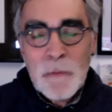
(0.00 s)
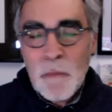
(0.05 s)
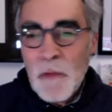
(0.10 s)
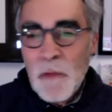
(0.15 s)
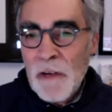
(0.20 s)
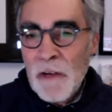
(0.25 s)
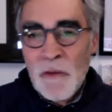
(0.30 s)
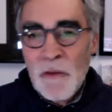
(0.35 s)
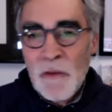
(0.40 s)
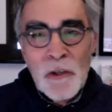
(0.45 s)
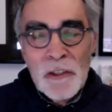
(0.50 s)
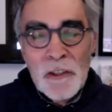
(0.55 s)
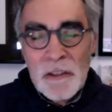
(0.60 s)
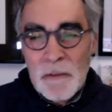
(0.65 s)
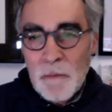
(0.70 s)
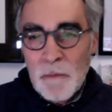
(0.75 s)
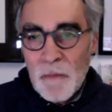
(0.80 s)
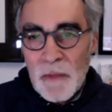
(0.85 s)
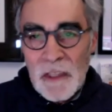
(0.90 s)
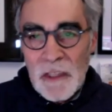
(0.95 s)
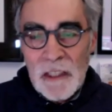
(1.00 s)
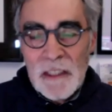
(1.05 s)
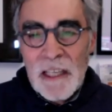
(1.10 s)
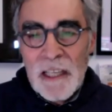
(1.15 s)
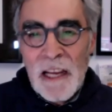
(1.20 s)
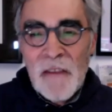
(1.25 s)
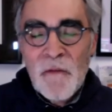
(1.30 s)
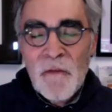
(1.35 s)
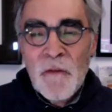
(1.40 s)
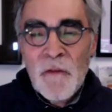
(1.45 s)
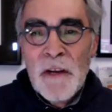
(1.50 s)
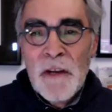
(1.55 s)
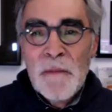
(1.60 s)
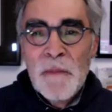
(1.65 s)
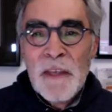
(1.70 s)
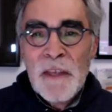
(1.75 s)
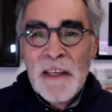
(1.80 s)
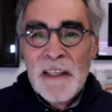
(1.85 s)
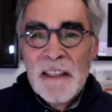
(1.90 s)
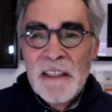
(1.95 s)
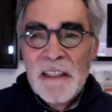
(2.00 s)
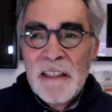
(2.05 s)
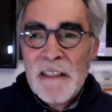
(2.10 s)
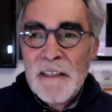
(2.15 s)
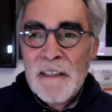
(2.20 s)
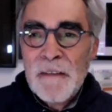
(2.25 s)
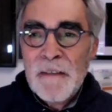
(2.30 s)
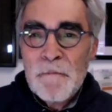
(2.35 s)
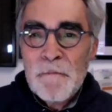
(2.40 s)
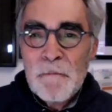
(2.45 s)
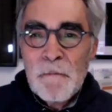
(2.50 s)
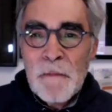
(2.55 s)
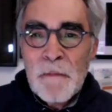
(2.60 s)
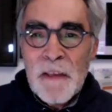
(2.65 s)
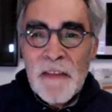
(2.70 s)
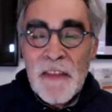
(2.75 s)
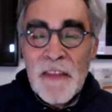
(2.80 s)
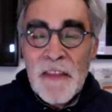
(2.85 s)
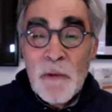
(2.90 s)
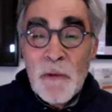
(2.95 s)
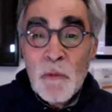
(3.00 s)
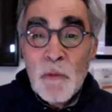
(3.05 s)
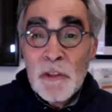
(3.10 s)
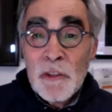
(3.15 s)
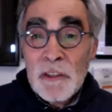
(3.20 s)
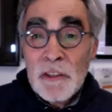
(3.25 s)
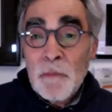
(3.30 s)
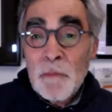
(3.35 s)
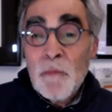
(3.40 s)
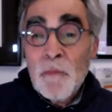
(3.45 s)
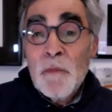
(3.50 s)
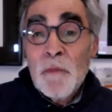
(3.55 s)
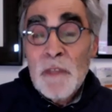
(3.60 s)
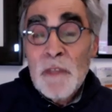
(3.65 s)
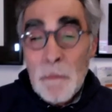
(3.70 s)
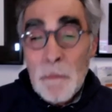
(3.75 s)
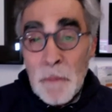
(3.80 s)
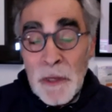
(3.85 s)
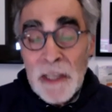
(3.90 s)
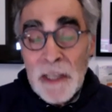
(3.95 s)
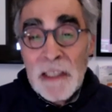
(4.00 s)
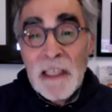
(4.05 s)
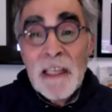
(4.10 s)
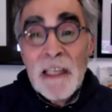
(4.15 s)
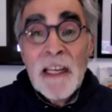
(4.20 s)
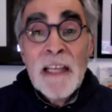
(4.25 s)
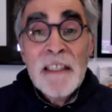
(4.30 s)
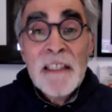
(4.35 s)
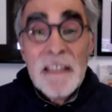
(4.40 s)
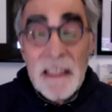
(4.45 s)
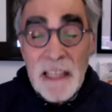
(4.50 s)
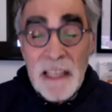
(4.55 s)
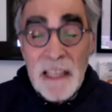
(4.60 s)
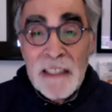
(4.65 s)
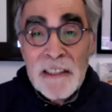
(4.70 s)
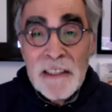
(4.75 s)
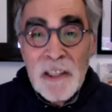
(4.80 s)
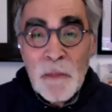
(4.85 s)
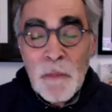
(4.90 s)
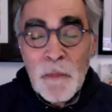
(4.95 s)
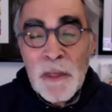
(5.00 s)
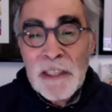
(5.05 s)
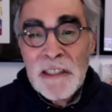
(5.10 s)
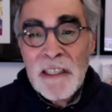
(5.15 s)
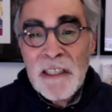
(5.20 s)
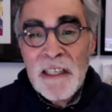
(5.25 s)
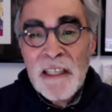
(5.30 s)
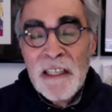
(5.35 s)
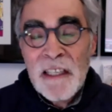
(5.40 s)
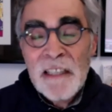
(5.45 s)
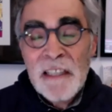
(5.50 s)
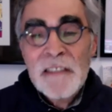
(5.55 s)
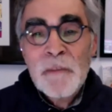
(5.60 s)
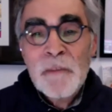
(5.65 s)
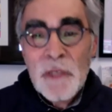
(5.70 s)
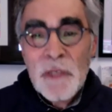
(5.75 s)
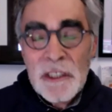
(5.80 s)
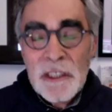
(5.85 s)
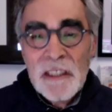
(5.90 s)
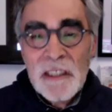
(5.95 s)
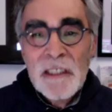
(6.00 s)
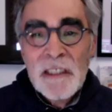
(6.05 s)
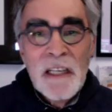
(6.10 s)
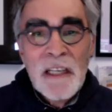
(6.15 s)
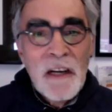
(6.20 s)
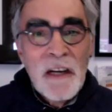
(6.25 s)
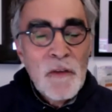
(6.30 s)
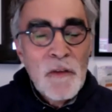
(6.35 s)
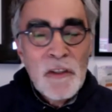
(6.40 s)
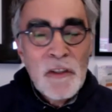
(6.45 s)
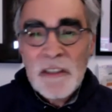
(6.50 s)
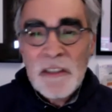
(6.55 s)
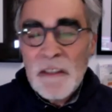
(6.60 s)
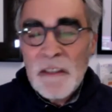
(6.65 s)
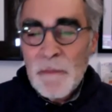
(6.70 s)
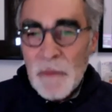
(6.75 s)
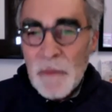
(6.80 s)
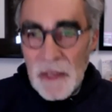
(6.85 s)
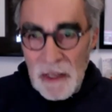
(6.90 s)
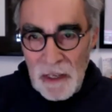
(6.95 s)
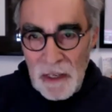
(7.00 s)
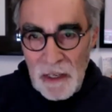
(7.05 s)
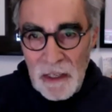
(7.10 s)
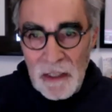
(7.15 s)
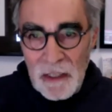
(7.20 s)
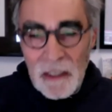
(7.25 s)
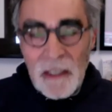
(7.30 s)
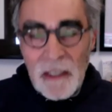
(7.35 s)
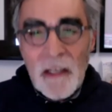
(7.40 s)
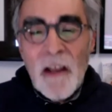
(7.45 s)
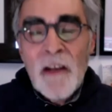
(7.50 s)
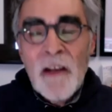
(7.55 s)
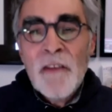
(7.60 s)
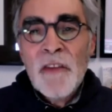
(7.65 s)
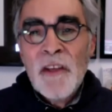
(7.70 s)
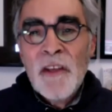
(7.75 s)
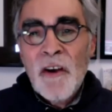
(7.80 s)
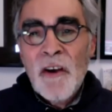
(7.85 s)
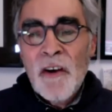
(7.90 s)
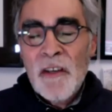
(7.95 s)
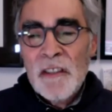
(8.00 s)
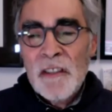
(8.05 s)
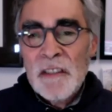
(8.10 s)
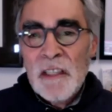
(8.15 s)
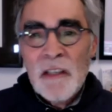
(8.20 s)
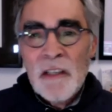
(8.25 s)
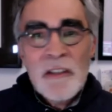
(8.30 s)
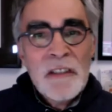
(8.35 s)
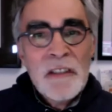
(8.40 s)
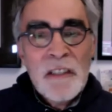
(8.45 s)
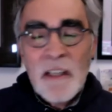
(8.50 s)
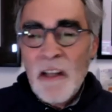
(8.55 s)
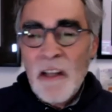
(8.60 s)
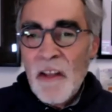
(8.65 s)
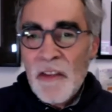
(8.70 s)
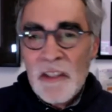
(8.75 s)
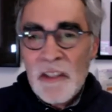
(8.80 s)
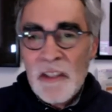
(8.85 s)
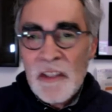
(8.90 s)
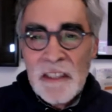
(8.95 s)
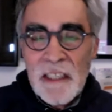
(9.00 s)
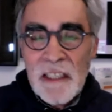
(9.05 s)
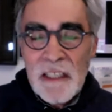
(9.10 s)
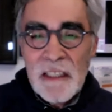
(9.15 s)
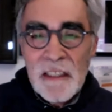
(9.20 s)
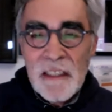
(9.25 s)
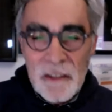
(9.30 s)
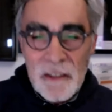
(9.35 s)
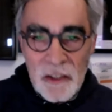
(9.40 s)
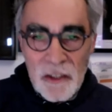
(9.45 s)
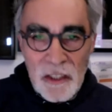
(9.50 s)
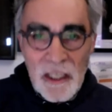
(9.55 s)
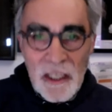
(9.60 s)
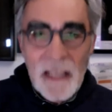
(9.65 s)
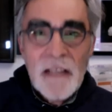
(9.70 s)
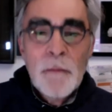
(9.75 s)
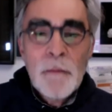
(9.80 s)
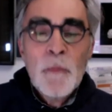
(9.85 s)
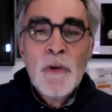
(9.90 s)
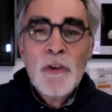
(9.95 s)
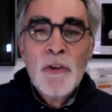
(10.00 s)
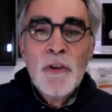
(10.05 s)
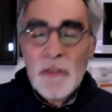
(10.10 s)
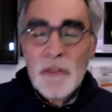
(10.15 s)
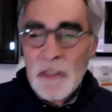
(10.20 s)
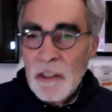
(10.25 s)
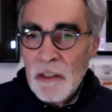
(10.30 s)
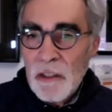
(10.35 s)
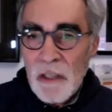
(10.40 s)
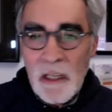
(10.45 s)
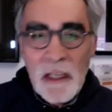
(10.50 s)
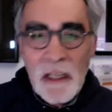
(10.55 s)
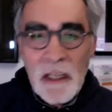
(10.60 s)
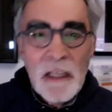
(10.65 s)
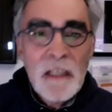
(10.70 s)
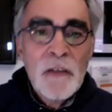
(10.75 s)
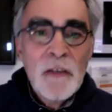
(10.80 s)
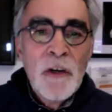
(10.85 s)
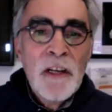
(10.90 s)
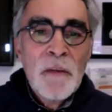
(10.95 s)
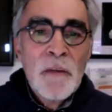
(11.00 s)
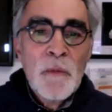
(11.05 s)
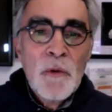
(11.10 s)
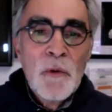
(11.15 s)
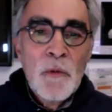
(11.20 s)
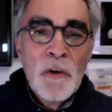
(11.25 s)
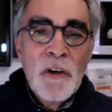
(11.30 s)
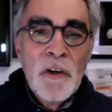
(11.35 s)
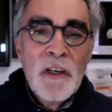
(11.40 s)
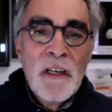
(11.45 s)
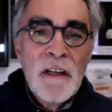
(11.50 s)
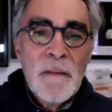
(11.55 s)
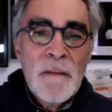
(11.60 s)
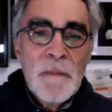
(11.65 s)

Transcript: of course, the time frame that uh, that was depicted eh, that is depicted in the exhibition covers a lot of the artists that are still on the scene today producing incredible work